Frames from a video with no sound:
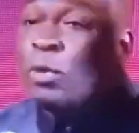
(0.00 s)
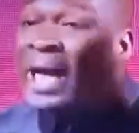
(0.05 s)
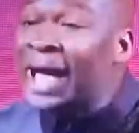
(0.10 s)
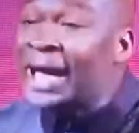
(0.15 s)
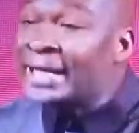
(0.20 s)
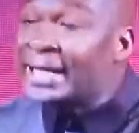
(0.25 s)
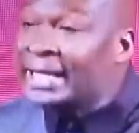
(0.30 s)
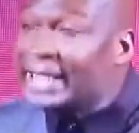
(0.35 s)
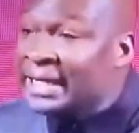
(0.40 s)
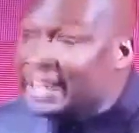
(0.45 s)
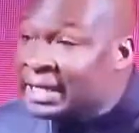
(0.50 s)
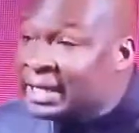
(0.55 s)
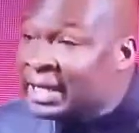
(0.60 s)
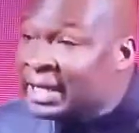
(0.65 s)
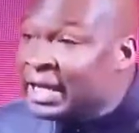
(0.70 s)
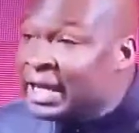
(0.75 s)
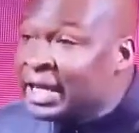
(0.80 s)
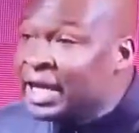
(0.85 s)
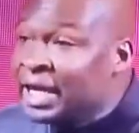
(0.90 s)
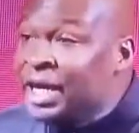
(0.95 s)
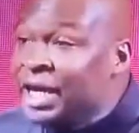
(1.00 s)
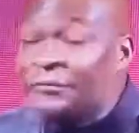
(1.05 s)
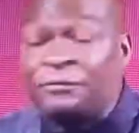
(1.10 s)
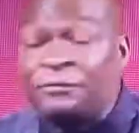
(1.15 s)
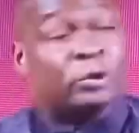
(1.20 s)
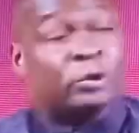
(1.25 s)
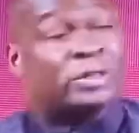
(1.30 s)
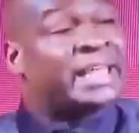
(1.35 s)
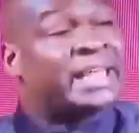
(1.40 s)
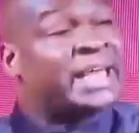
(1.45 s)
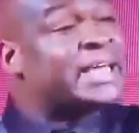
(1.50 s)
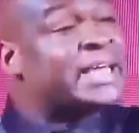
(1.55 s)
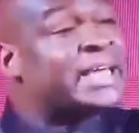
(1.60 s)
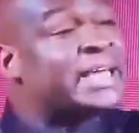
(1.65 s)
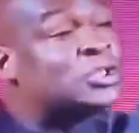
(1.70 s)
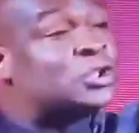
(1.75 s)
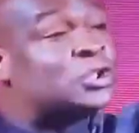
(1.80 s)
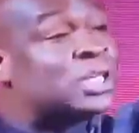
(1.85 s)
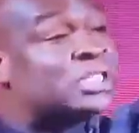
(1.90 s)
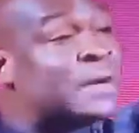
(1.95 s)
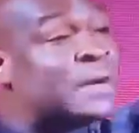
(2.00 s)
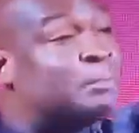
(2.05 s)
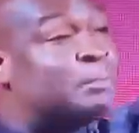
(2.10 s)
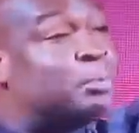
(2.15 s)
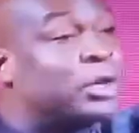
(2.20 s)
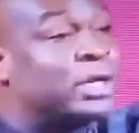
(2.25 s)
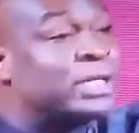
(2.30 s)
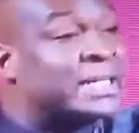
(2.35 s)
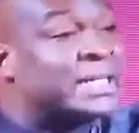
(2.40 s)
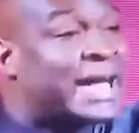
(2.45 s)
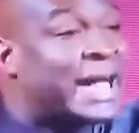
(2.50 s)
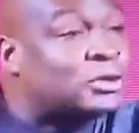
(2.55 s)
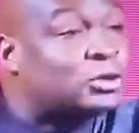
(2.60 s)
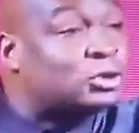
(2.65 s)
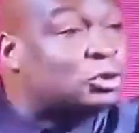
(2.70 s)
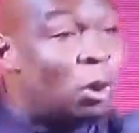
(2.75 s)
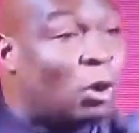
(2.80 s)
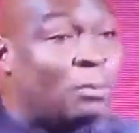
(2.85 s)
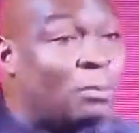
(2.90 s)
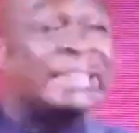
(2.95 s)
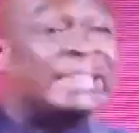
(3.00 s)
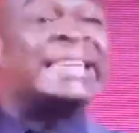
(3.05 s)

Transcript: trouble we are in, if you think it's just a political